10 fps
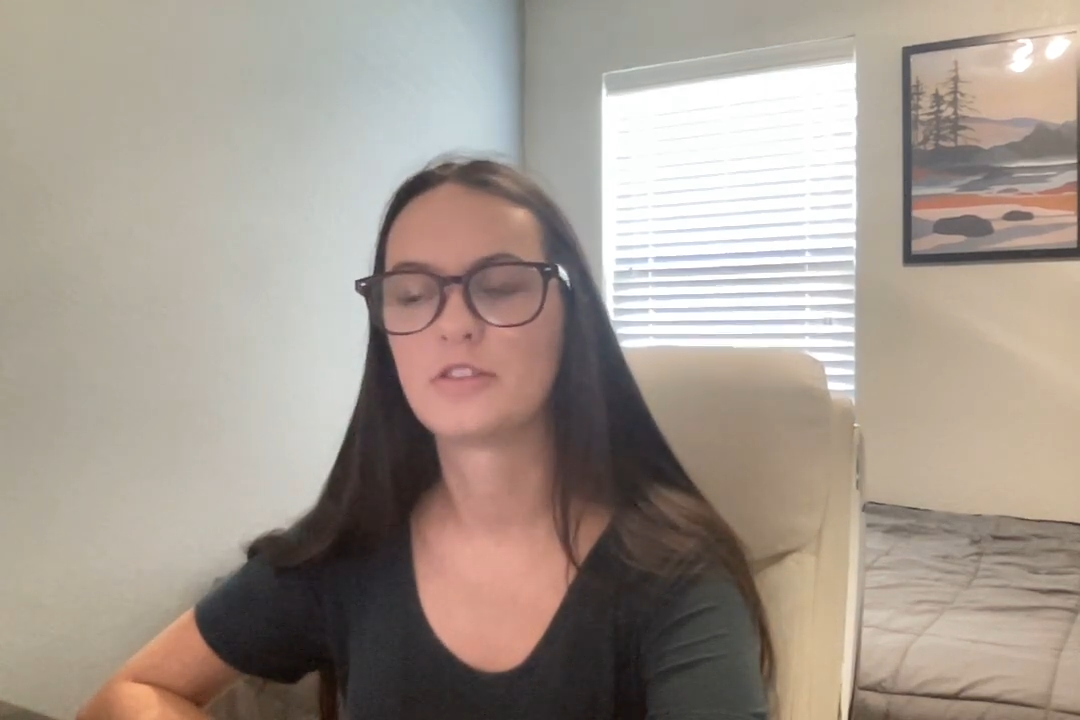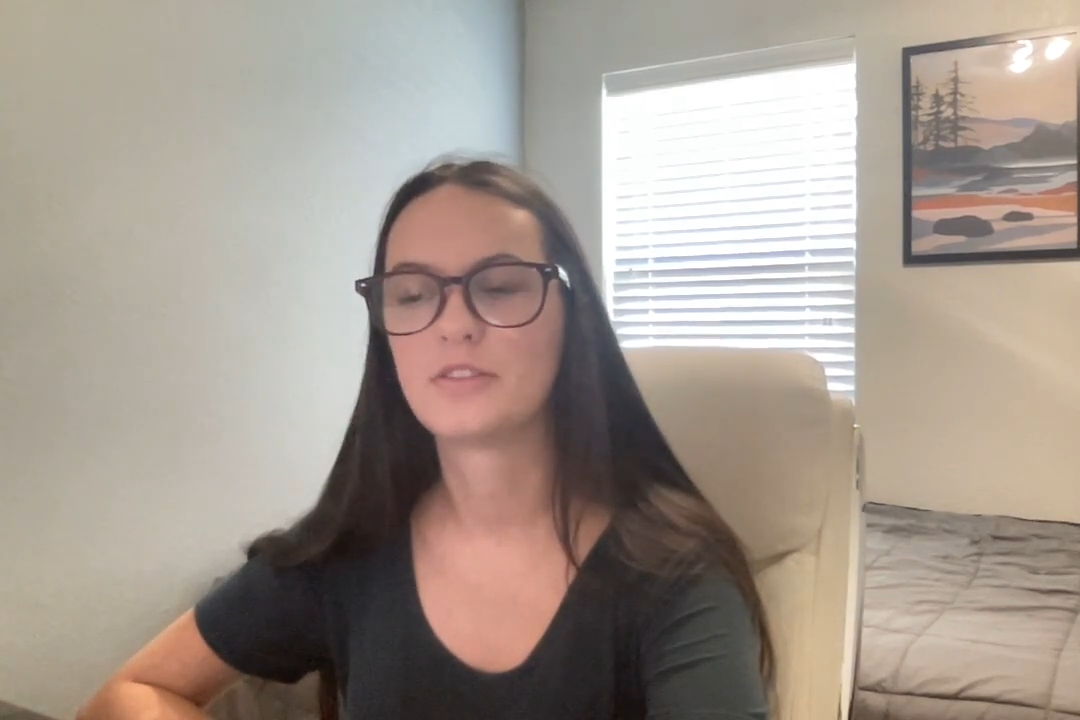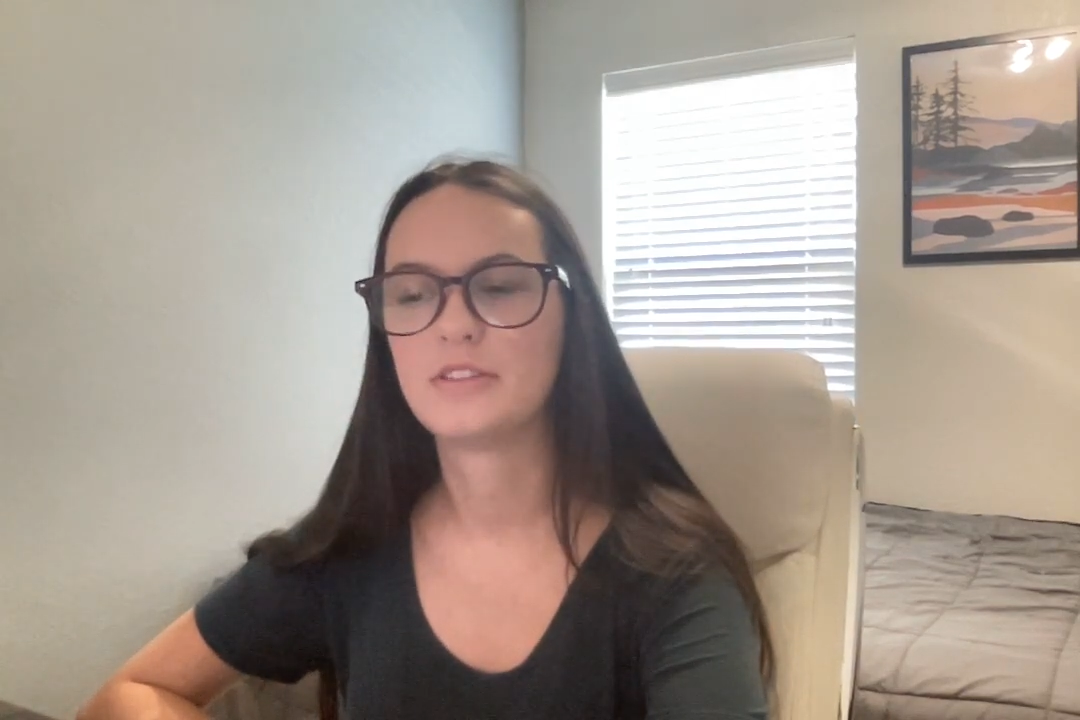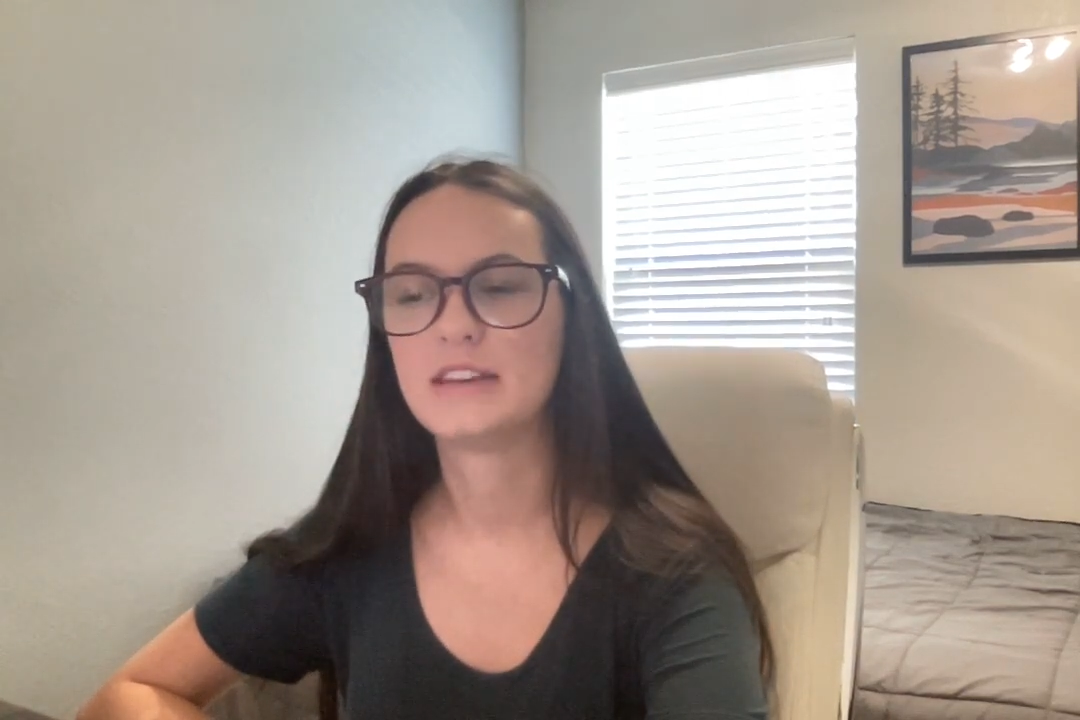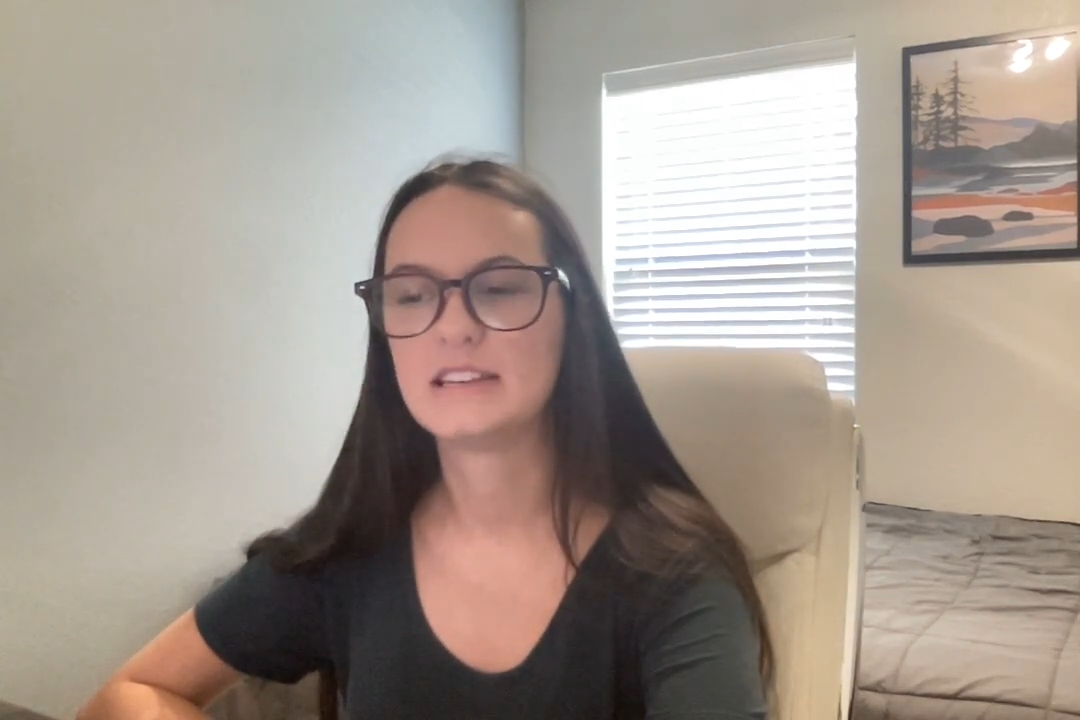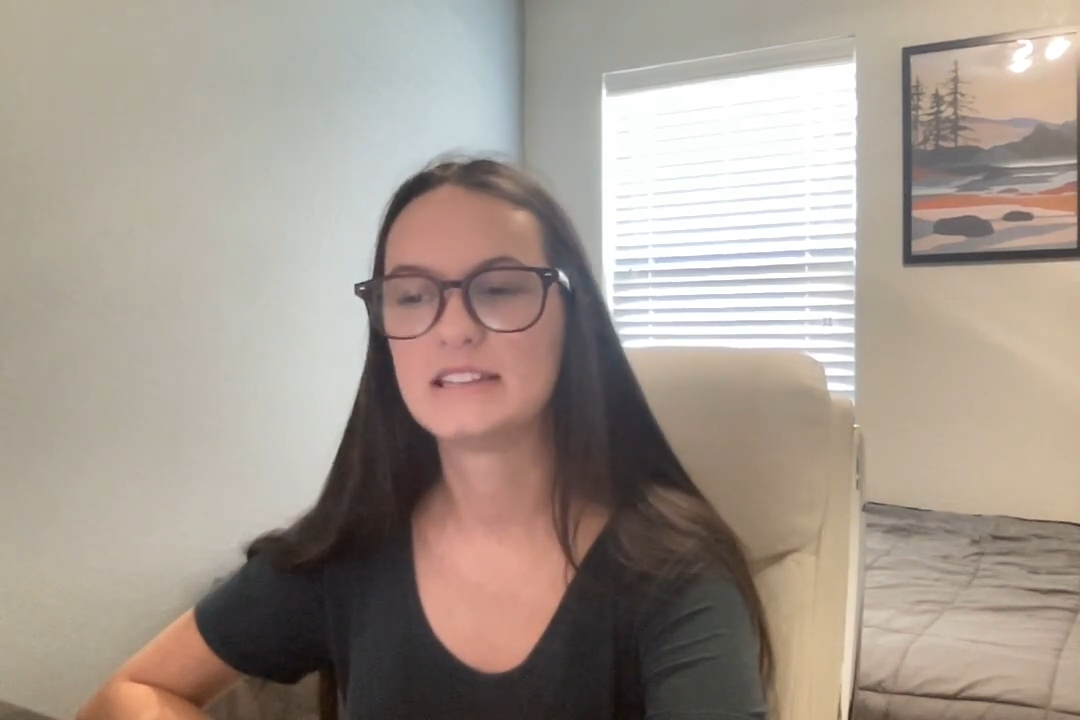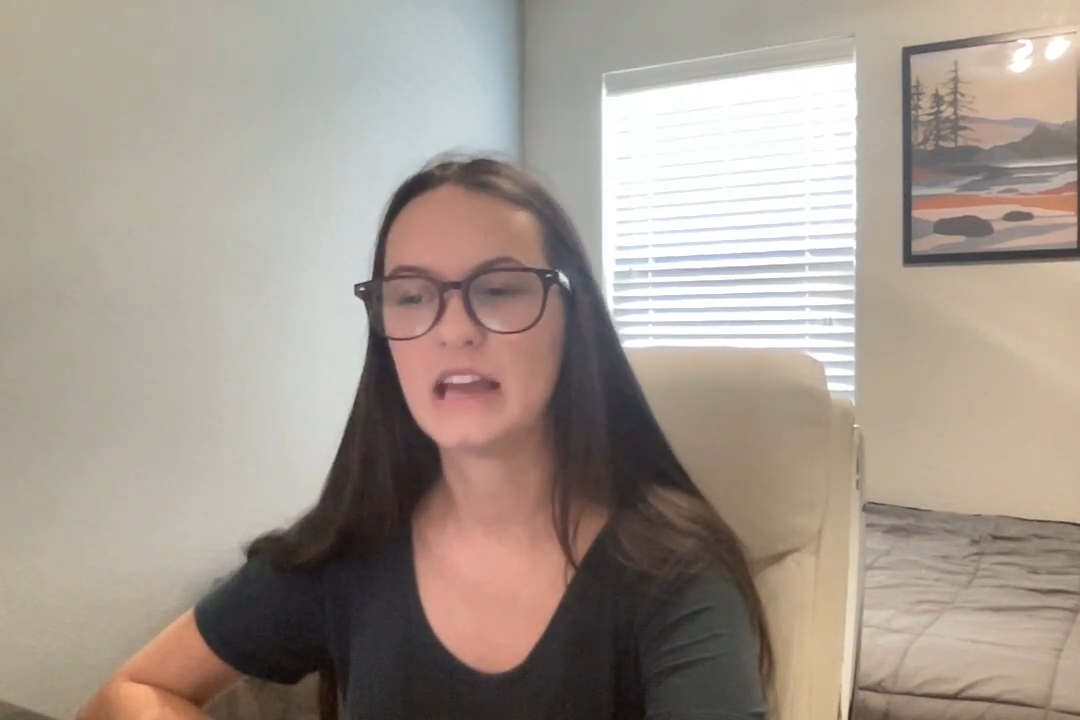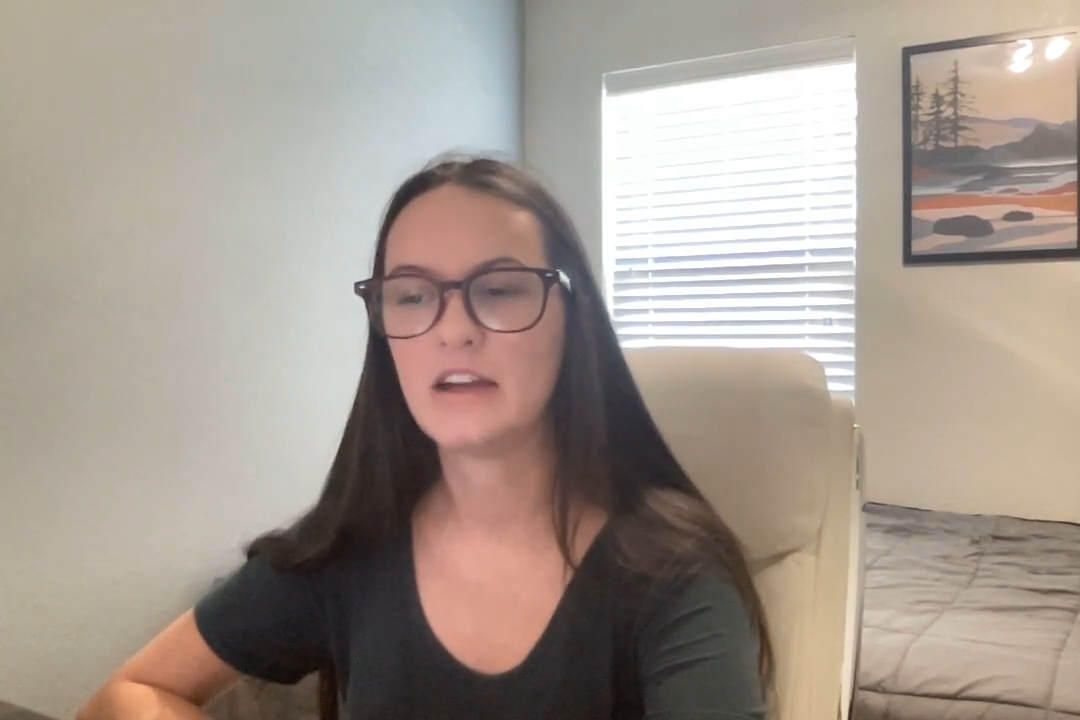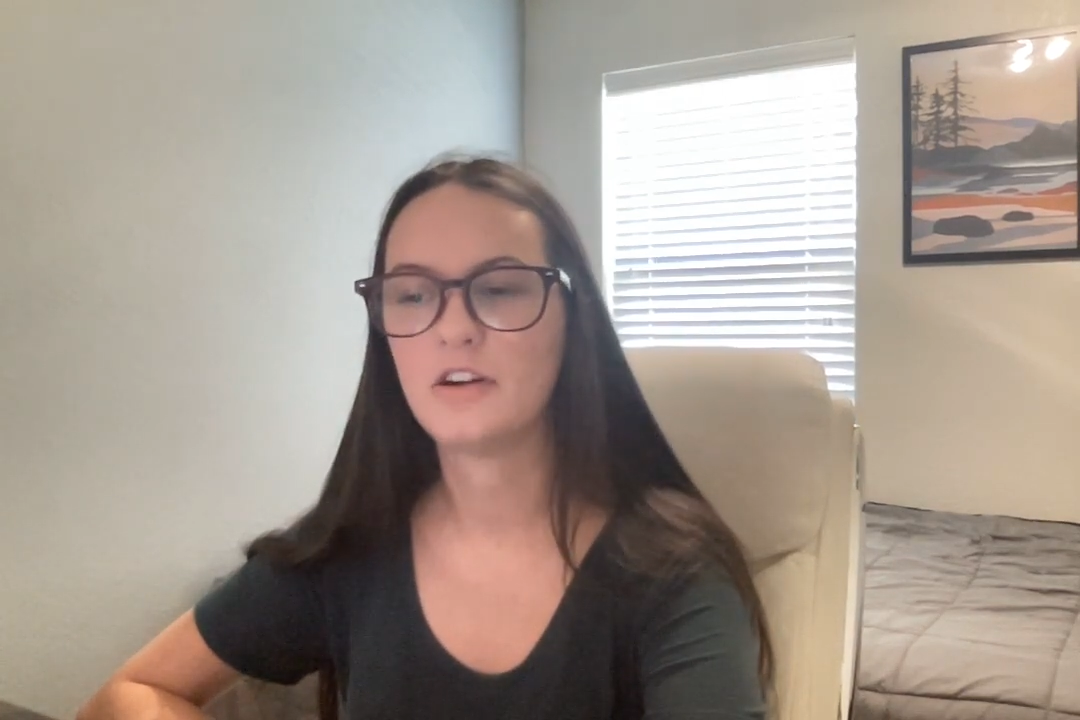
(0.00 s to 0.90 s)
that they say